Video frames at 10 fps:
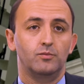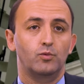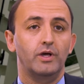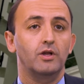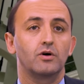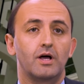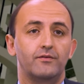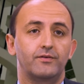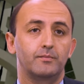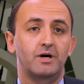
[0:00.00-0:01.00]
we don't
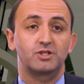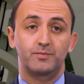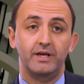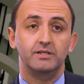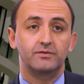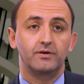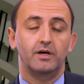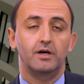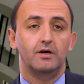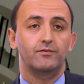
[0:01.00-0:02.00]
have much space
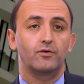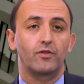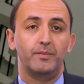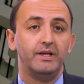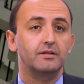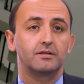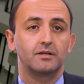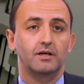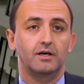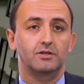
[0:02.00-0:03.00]
for the pit,
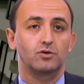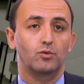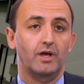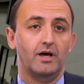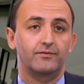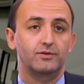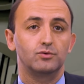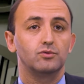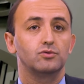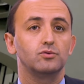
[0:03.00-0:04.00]
so we have
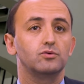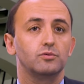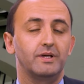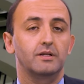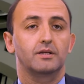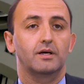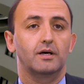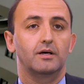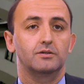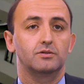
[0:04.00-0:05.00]
to build
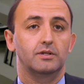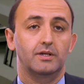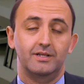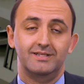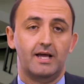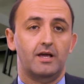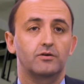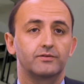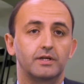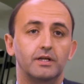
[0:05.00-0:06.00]
the
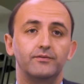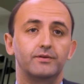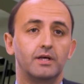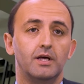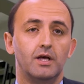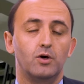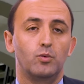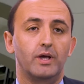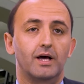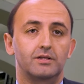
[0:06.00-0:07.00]
design of the lift.
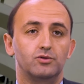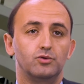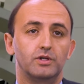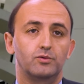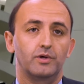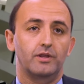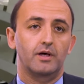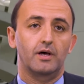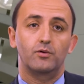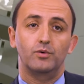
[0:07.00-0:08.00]
We had to do it with
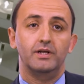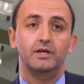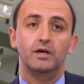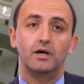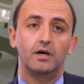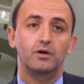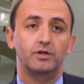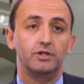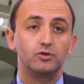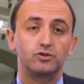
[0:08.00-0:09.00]
a really
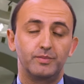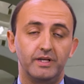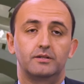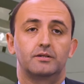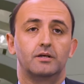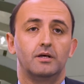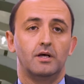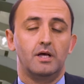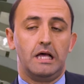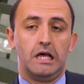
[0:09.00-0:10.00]
reduced pit.
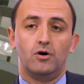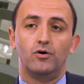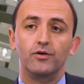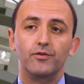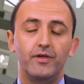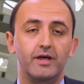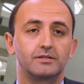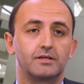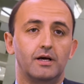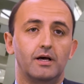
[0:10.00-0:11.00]
Other
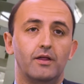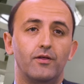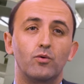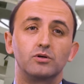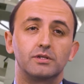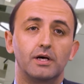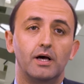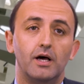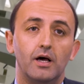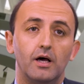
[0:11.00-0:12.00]
things, there was
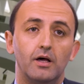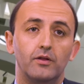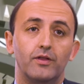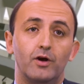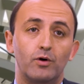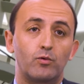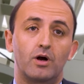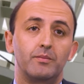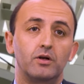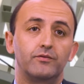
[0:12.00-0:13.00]
the
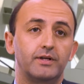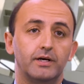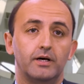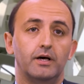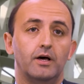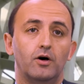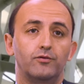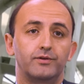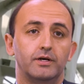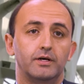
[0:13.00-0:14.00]
requirement of
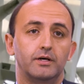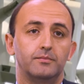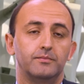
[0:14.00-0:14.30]
the